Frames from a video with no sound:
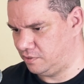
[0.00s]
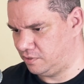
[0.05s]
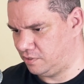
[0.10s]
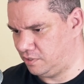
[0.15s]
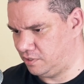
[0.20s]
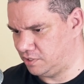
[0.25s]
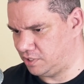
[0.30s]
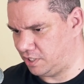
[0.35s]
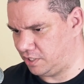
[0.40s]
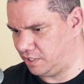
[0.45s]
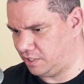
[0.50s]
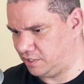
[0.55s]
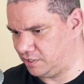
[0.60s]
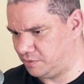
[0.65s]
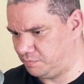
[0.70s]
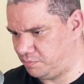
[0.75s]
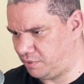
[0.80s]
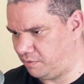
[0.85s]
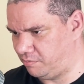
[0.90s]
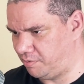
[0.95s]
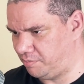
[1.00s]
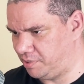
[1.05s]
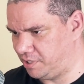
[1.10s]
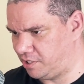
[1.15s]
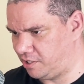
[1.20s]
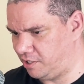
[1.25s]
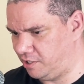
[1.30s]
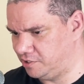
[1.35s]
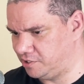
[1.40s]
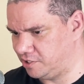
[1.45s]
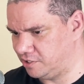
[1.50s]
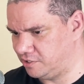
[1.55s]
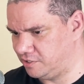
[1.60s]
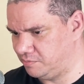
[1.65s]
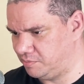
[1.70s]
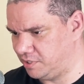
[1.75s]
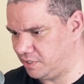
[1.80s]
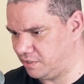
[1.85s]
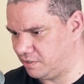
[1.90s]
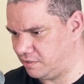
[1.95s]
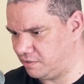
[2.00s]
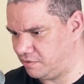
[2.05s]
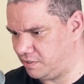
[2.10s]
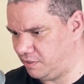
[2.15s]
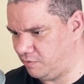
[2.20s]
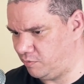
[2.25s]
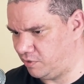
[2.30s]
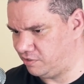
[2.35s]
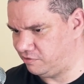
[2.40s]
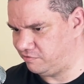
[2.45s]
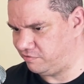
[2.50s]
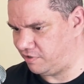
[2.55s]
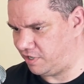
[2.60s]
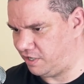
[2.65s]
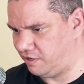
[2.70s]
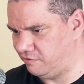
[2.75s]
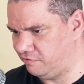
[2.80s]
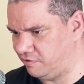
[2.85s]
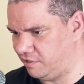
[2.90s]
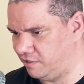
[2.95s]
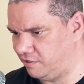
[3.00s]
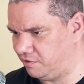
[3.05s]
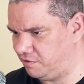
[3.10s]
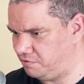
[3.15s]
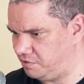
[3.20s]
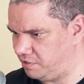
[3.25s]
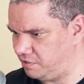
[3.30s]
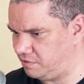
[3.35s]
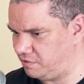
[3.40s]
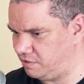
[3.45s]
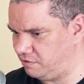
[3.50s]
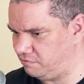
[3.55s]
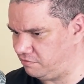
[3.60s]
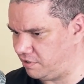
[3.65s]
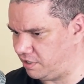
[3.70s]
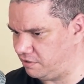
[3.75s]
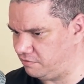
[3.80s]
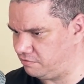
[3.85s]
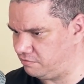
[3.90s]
Because I think it's probably closer to being a 315 than a 335.